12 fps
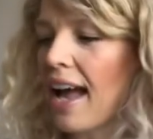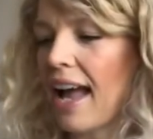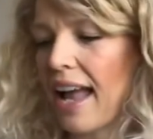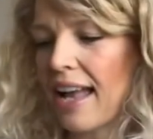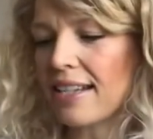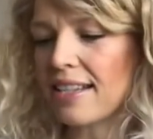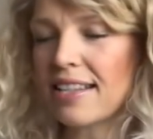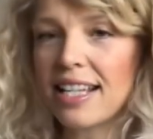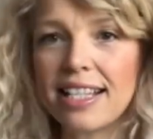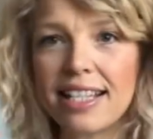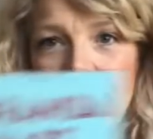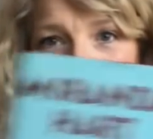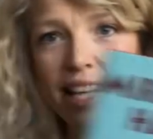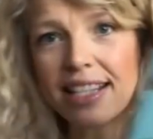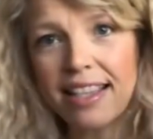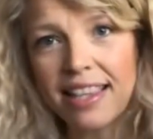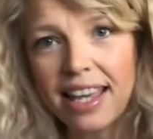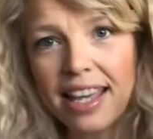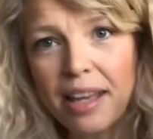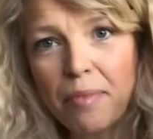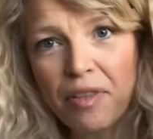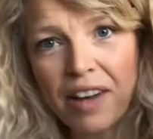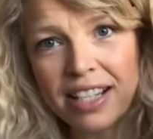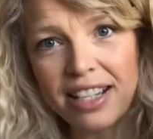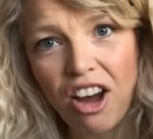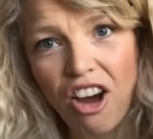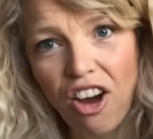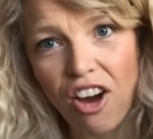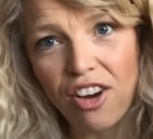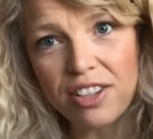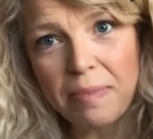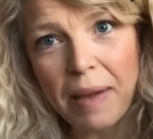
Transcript: And this is the Miranda Hart,